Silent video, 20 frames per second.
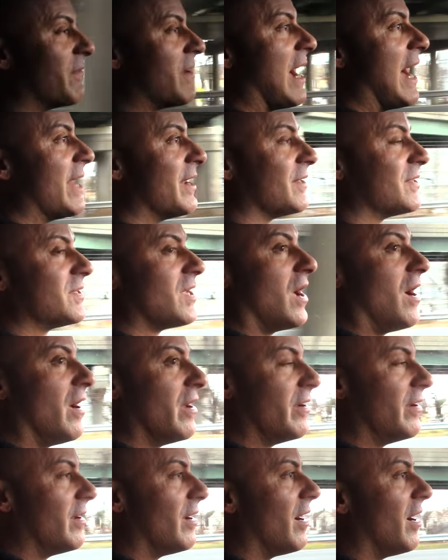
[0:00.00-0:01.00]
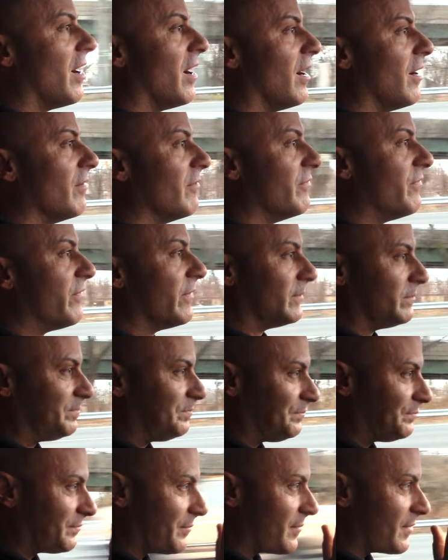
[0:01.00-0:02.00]
gotten a ton
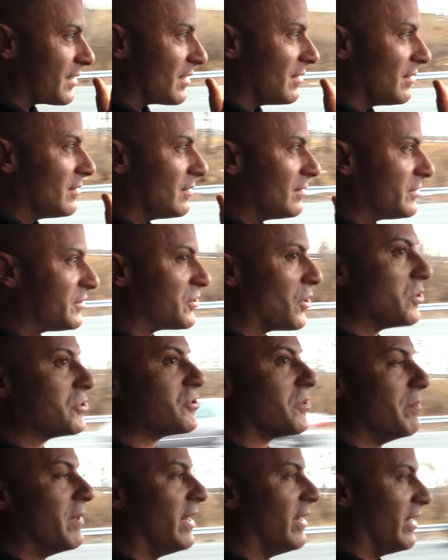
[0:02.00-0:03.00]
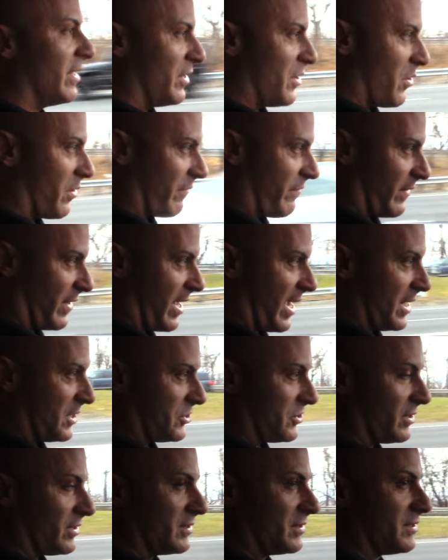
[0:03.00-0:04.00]
of social media
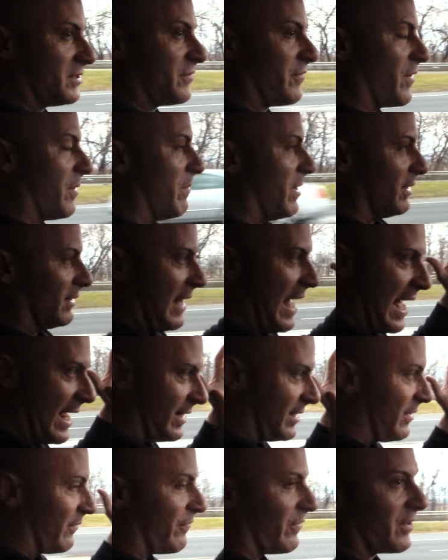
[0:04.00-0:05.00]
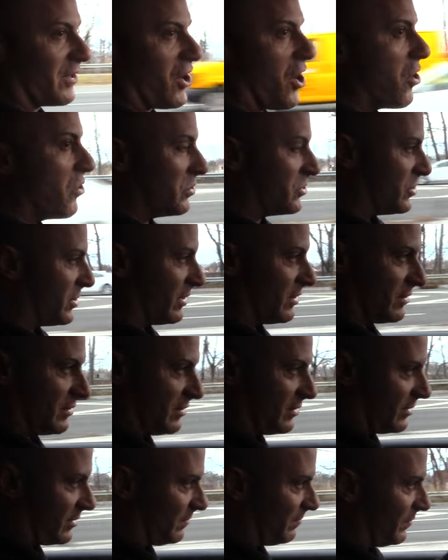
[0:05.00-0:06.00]
notifications from a lot of different
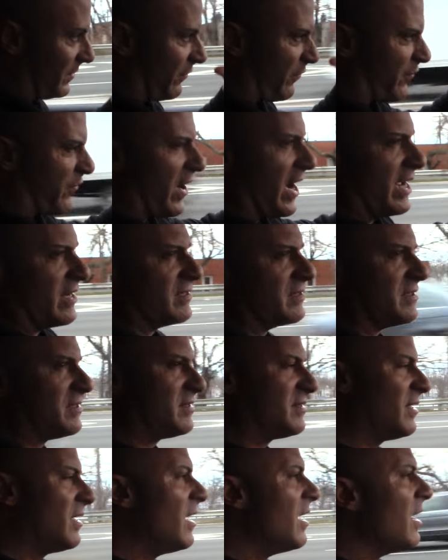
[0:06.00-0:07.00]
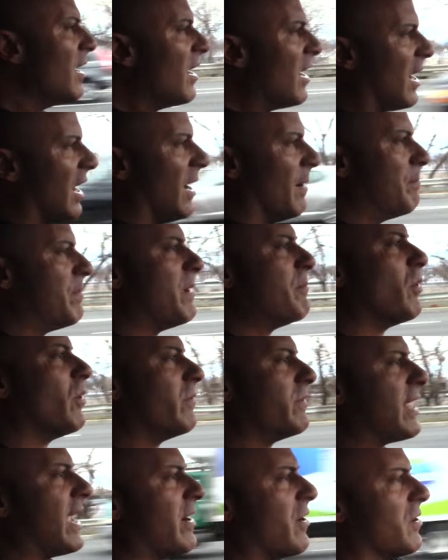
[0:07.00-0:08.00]
coaches, friends, people who
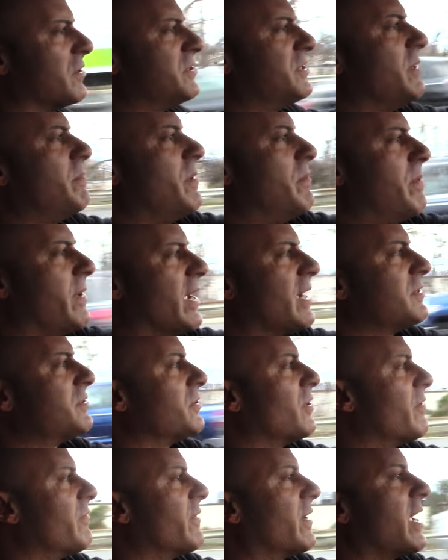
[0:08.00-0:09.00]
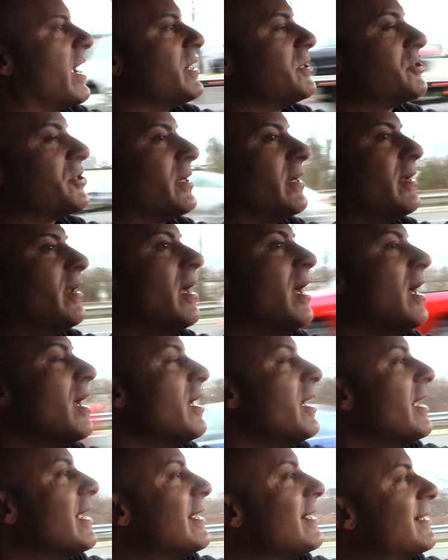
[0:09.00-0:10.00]
take our CPPS certification,
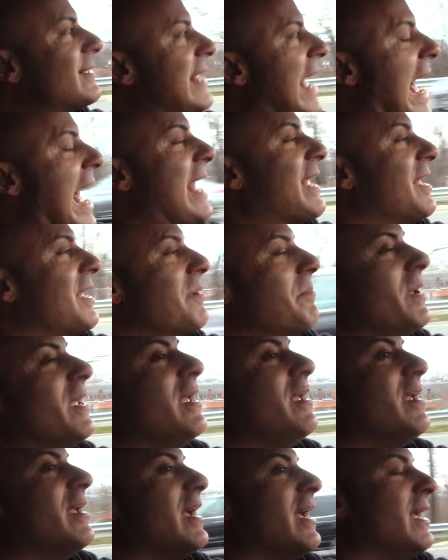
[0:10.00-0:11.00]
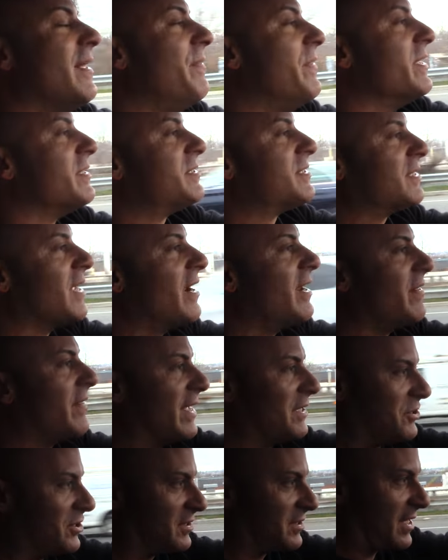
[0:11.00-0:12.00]
tagging me in this study
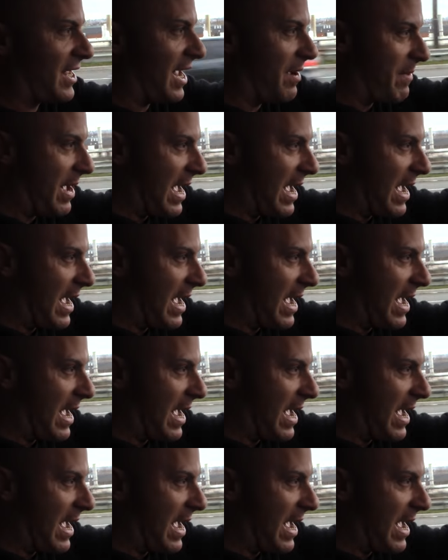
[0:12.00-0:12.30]
that just came